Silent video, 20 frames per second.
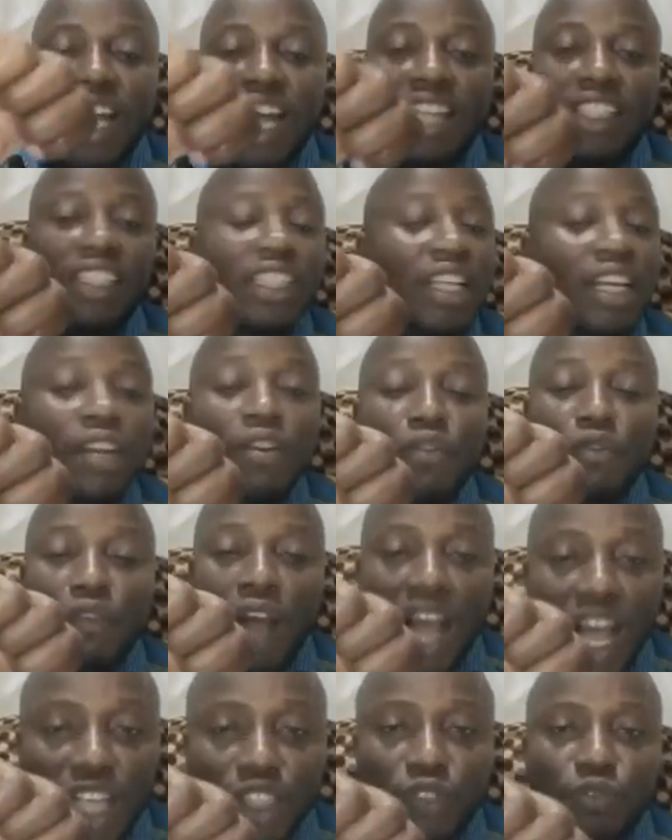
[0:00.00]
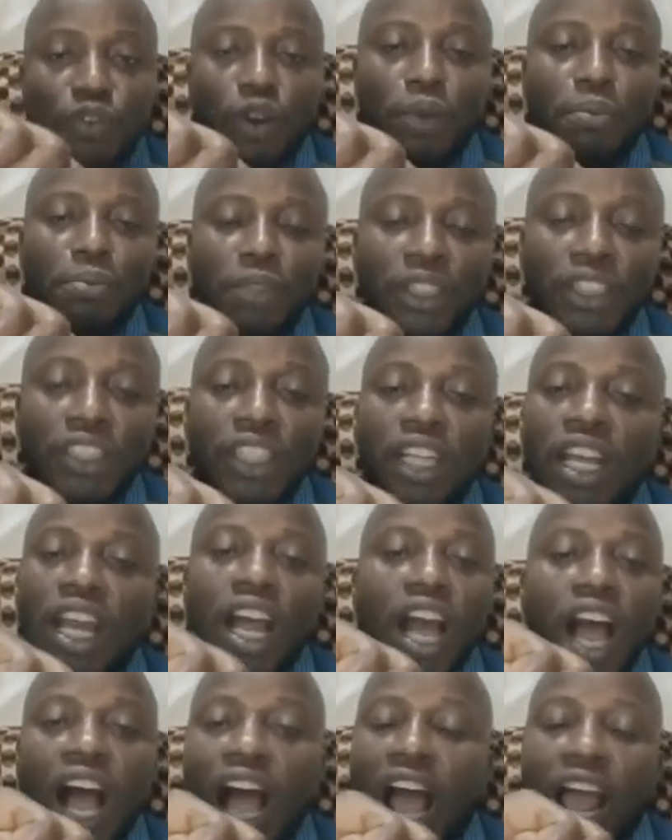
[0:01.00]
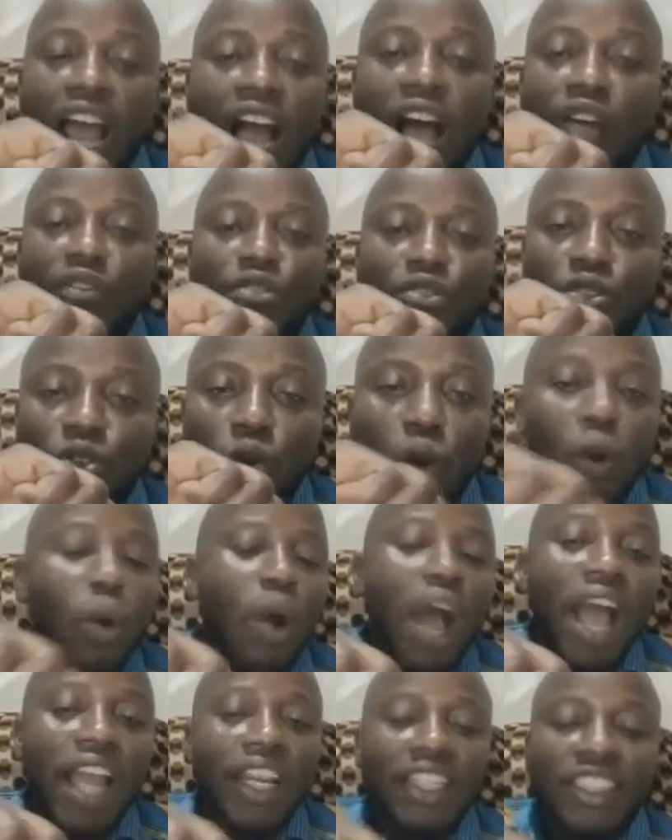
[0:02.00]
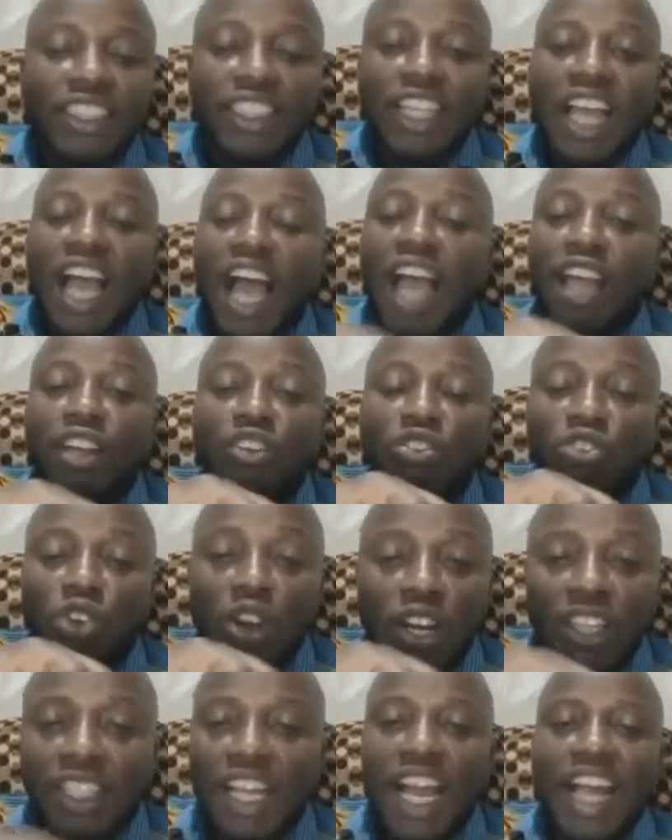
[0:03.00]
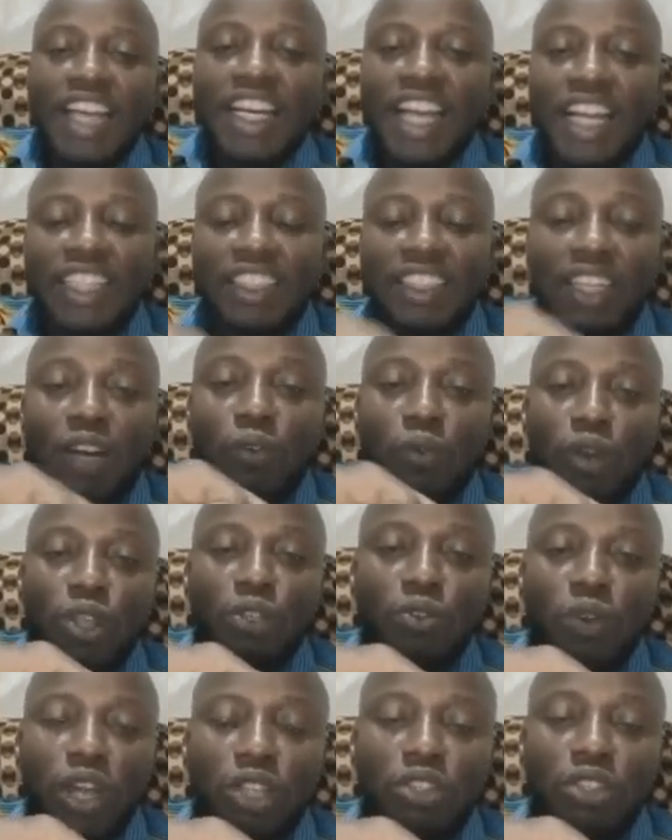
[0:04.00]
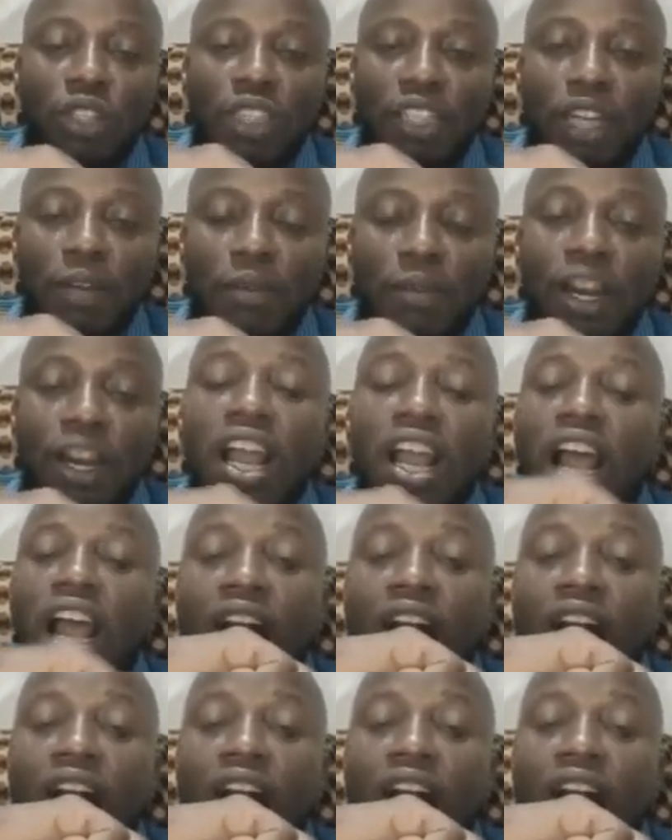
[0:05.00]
that, as for me, I have no idea. I don't understand what you are talking about.